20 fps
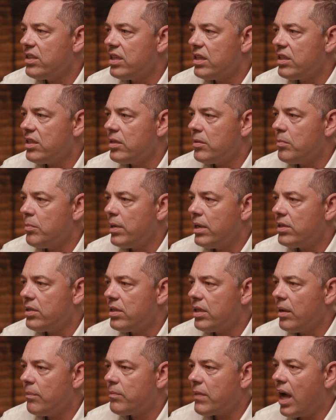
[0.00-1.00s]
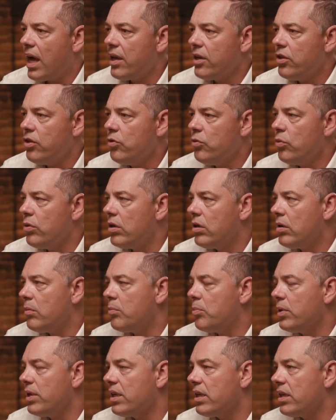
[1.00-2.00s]
it, but how do you
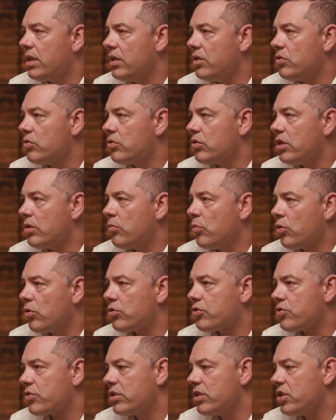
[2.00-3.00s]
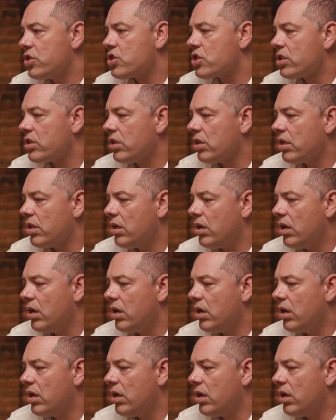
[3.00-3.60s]
bring it into the more traditional